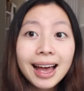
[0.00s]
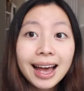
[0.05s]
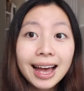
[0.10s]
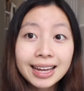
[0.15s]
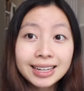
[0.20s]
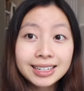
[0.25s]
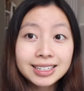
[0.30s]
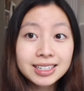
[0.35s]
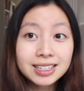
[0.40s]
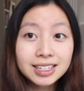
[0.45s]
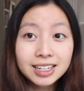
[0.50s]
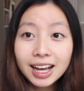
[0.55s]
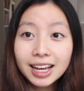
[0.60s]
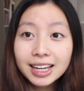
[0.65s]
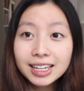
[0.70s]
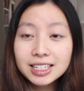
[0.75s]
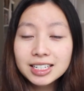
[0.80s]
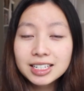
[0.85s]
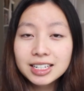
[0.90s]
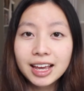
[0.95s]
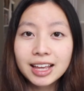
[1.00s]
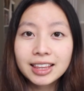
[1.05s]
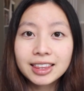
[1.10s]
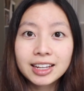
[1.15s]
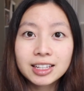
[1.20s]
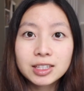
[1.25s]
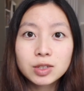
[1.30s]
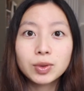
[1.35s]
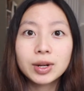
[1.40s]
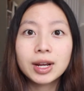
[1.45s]
at night, and
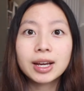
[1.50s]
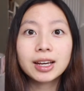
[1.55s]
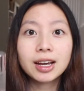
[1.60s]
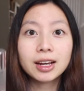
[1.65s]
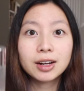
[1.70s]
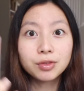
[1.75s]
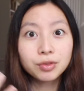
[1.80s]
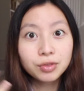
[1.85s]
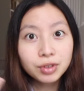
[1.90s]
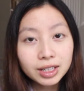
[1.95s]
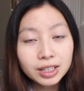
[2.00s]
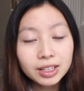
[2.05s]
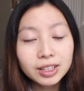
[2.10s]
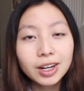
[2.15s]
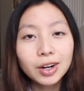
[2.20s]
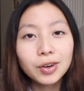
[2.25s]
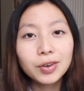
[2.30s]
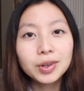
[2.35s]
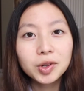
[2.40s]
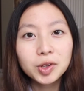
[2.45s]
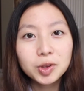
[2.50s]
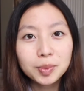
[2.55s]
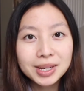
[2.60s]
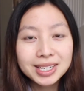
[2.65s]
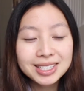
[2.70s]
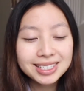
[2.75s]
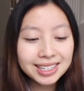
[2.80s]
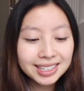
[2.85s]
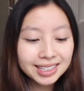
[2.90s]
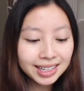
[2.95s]
that's when I kind of really go in with my
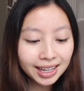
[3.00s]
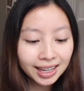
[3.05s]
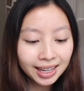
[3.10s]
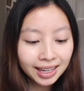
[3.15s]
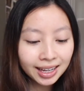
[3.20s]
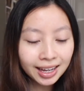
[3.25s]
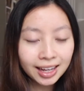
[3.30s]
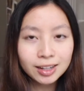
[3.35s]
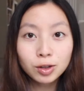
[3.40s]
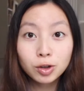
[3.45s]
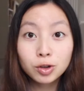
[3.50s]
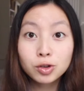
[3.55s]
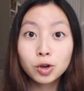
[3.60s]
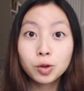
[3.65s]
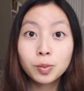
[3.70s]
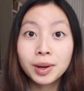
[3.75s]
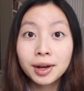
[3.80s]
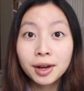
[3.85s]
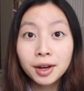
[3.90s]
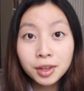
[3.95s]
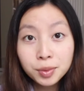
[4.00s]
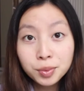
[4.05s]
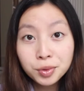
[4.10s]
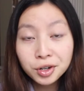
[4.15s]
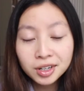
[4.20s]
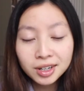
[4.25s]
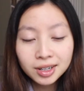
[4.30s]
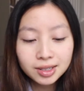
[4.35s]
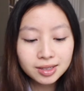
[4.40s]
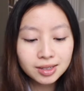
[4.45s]
skincare and use all my other
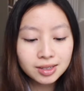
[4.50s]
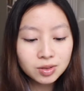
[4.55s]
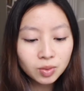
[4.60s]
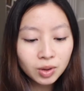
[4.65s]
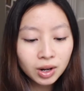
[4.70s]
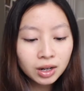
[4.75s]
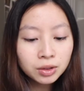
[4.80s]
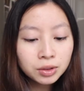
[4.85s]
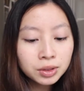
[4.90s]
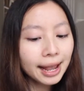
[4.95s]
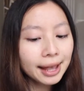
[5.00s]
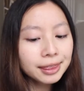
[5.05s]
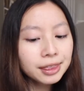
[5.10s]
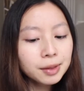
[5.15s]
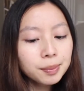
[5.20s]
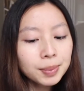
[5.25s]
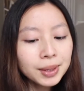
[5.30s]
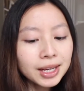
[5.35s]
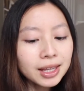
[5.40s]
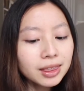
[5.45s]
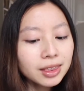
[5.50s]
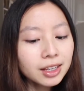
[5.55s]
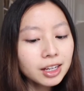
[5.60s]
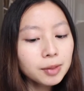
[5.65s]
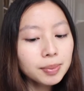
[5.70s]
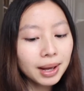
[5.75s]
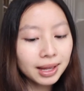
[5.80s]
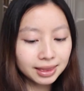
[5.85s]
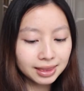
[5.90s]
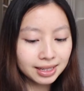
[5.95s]
products as well. And the big thing
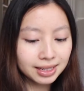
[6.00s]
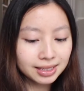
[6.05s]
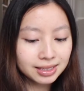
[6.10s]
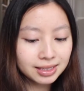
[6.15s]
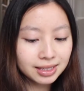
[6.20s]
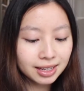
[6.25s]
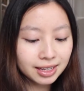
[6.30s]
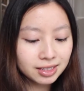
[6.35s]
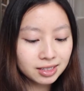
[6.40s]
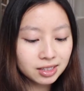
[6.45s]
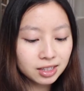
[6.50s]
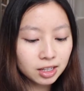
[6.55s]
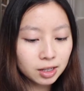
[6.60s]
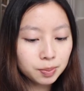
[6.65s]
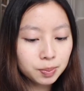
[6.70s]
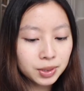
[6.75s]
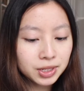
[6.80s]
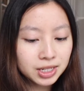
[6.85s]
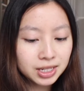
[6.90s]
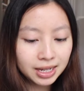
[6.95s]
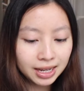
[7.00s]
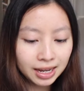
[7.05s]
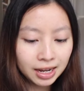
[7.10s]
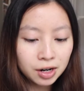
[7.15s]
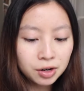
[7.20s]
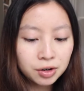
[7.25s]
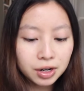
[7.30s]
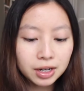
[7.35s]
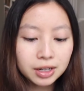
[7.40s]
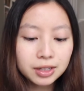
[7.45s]
about this is the
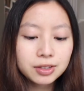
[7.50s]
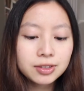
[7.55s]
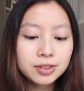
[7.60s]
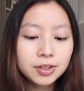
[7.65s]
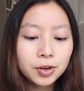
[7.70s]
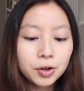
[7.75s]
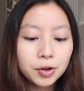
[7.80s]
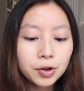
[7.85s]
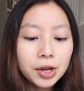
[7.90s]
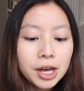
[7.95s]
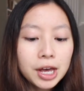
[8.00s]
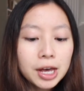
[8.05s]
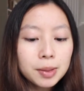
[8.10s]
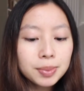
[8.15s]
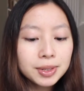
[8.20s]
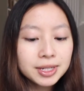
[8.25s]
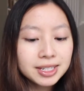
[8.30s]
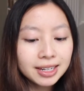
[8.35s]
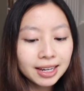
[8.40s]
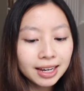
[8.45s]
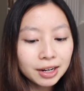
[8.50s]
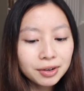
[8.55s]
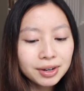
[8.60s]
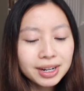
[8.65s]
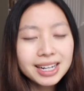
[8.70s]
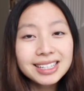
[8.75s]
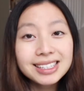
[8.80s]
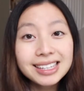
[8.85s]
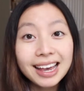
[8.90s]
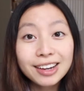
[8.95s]
Pitera. So
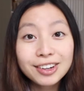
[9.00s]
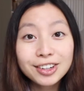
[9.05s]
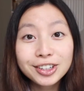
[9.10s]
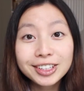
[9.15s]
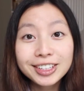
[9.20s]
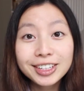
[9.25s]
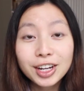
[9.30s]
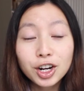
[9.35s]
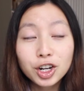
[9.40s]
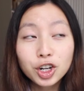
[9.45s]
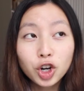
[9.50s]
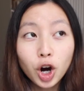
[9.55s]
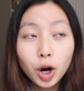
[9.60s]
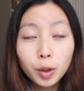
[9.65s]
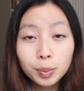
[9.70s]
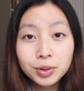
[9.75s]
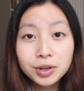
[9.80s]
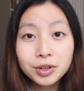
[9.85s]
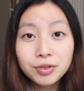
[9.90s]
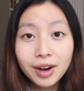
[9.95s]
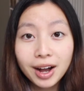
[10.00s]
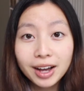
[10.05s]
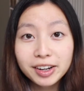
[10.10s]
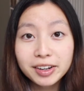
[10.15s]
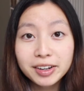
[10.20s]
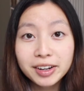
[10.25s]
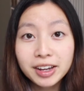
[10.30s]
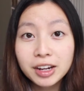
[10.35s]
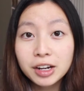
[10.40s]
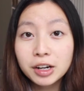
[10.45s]
Pitera is actually a
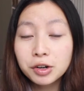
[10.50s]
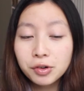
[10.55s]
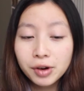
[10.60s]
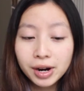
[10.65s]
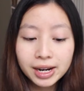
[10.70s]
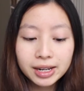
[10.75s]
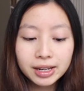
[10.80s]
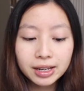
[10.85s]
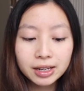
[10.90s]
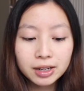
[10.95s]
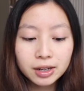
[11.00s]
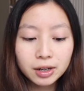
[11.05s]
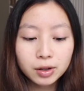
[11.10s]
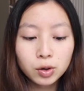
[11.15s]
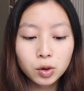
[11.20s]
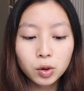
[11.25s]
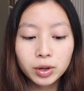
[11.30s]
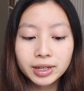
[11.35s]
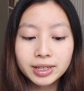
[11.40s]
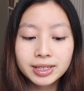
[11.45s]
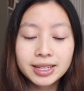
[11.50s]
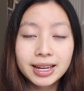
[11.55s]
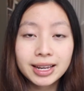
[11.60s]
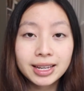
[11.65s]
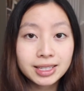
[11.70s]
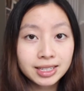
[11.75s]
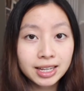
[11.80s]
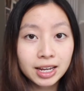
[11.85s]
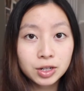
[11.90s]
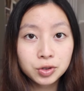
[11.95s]
copyrighted ingredient according to
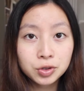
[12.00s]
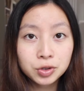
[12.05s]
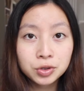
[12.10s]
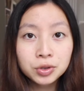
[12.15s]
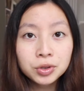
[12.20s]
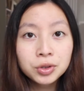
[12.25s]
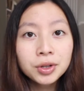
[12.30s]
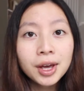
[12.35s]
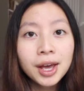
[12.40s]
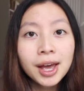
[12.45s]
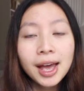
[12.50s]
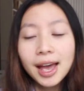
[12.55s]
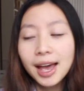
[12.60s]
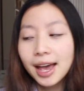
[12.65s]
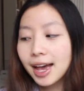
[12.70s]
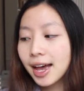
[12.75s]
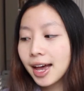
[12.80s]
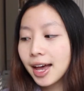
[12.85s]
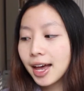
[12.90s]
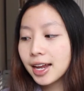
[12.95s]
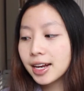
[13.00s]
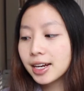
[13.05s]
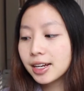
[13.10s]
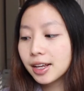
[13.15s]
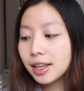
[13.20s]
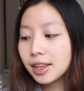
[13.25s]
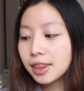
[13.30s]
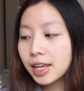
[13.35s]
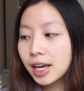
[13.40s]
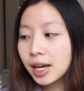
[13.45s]
SK-II, and
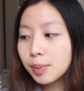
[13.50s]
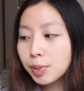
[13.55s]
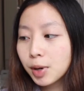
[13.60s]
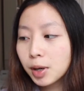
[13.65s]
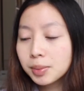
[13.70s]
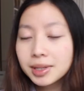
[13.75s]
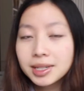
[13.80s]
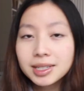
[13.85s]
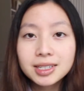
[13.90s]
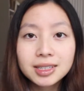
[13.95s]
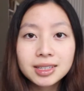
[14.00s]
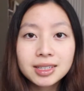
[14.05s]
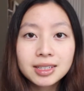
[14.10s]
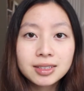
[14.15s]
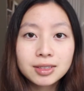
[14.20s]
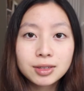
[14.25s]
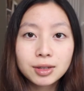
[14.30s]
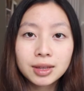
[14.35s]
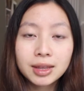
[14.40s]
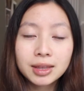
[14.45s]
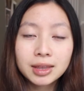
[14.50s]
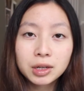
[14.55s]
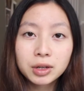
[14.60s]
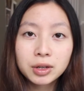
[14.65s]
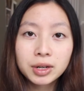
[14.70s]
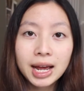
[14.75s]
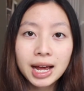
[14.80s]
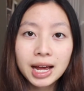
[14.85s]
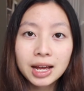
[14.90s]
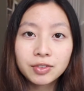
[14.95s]
they probably did this so that they
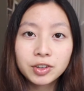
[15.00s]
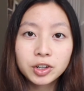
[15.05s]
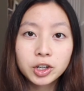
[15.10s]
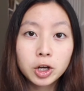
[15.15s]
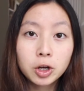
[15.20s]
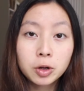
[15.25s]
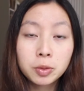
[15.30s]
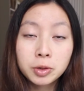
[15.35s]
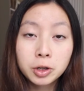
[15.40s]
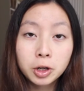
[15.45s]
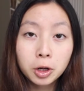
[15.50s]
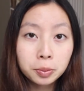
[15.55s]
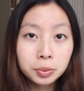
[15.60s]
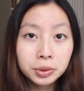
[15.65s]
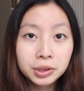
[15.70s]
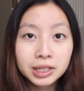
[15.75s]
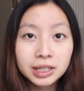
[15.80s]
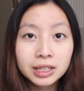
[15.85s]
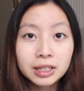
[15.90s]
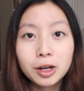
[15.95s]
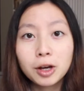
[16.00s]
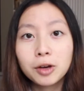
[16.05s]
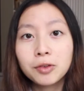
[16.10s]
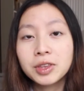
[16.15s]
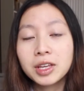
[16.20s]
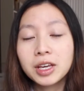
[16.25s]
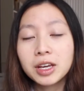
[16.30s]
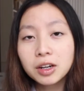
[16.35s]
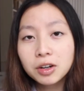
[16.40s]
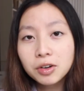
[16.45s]
could have, you know, a monopoly over
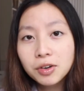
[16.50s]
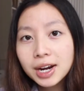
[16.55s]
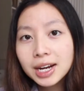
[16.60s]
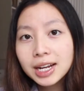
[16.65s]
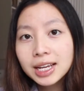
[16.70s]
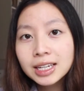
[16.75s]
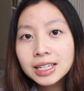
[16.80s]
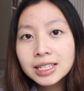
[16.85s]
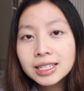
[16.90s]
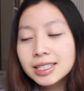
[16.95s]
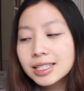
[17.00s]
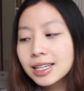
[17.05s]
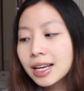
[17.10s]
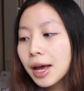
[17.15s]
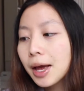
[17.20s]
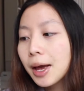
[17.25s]
the ingredient.